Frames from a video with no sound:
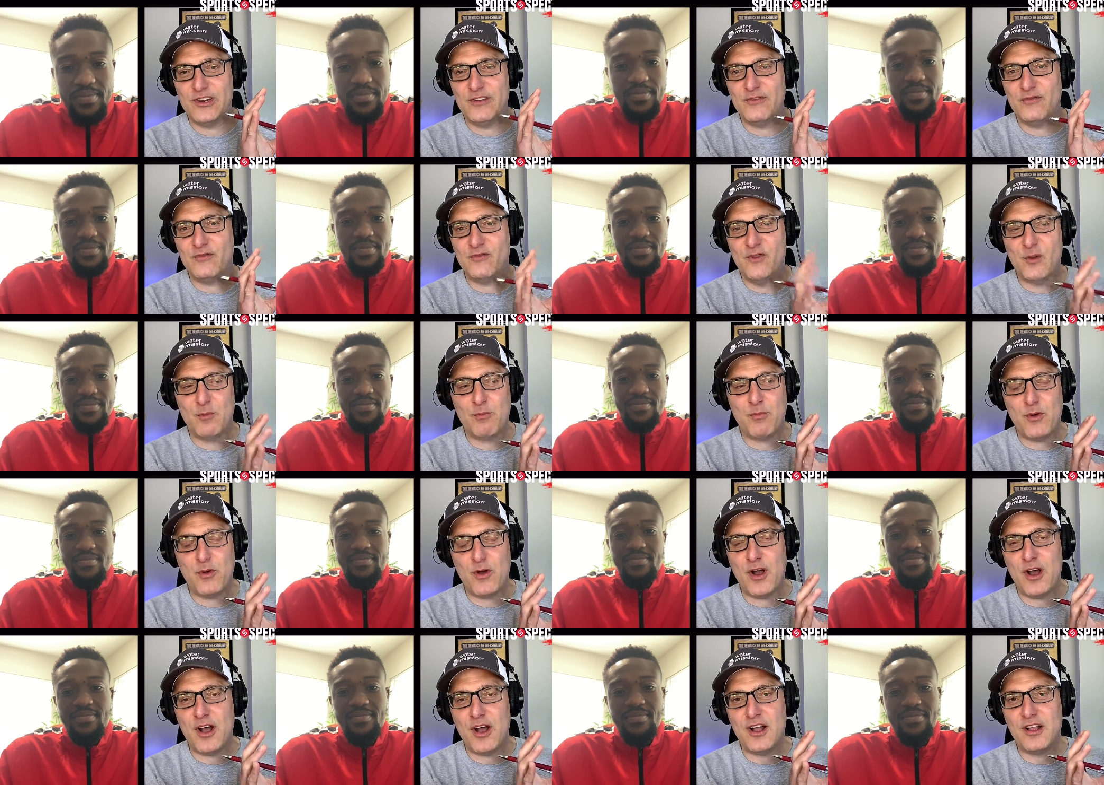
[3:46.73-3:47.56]
Speaker 1: did
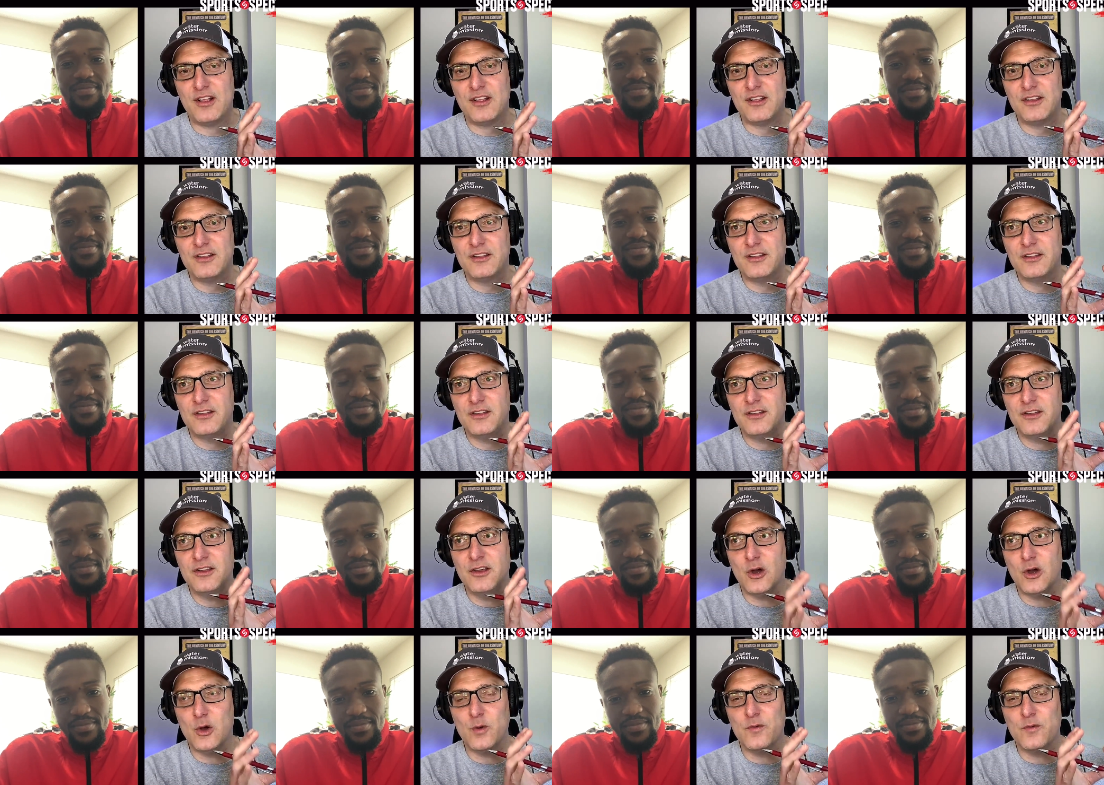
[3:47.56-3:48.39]
football
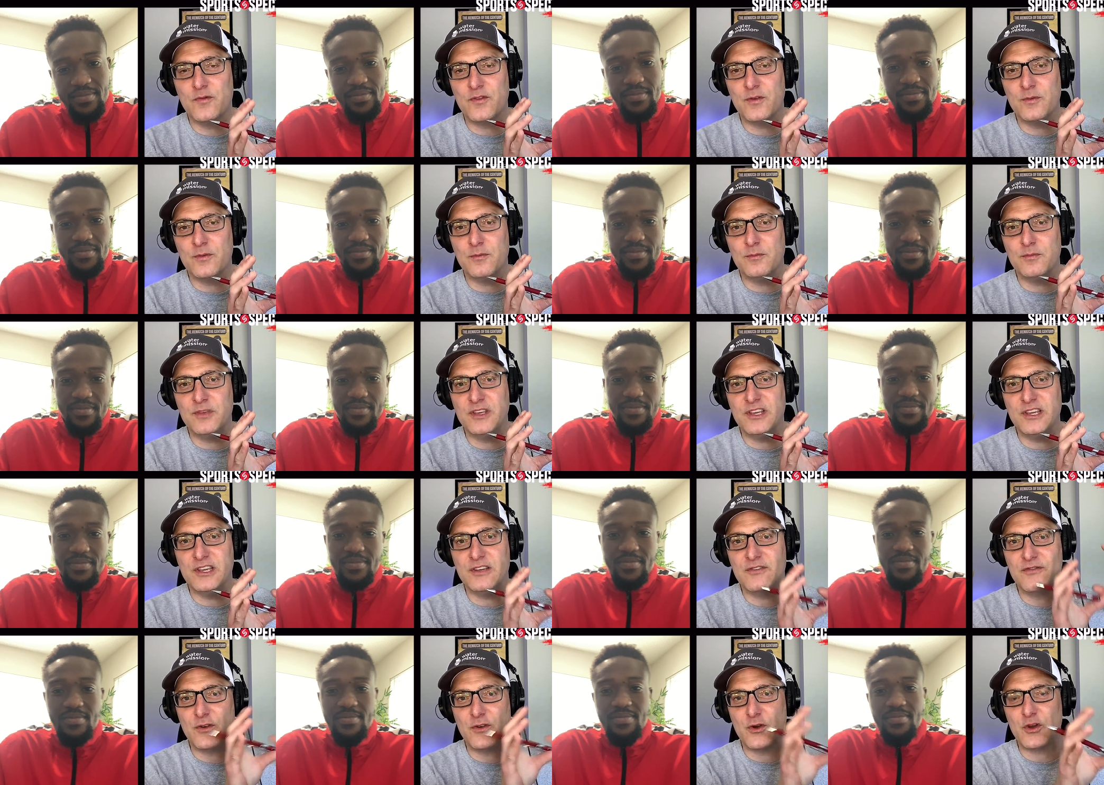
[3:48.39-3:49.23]
go from
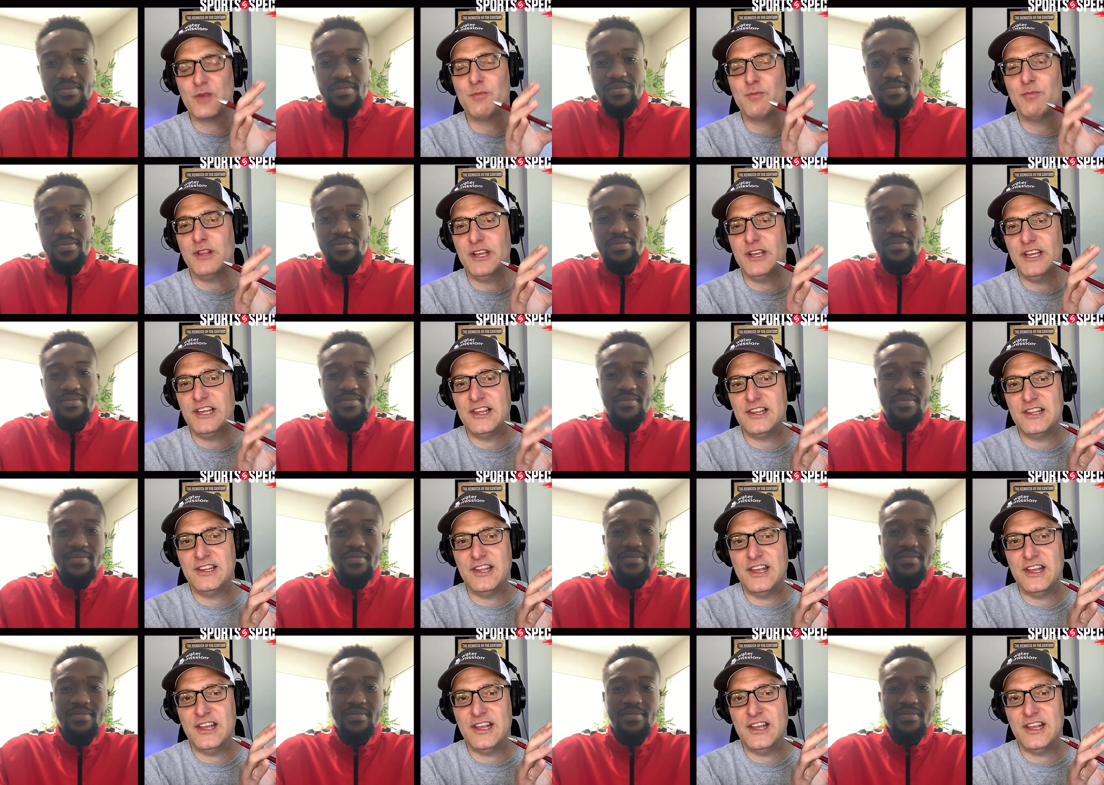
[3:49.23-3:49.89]
being first place in